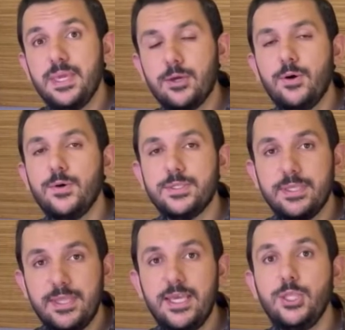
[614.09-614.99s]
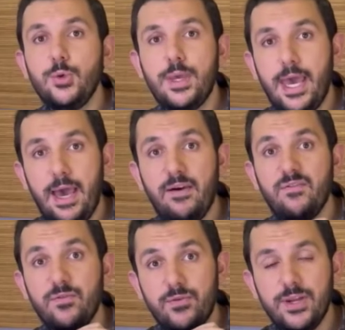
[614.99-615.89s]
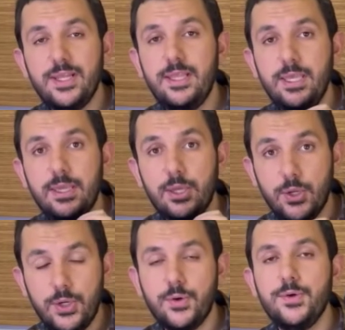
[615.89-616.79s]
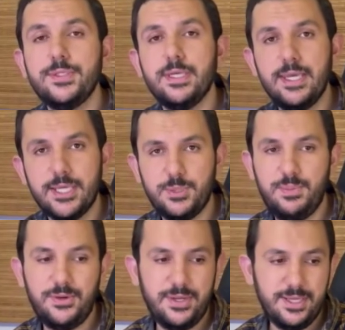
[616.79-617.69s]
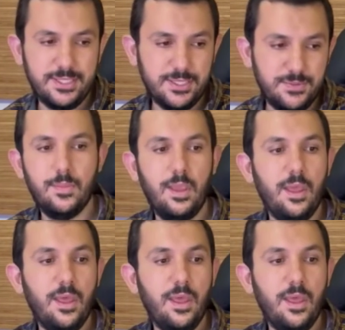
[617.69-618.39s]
because then you have really good experience.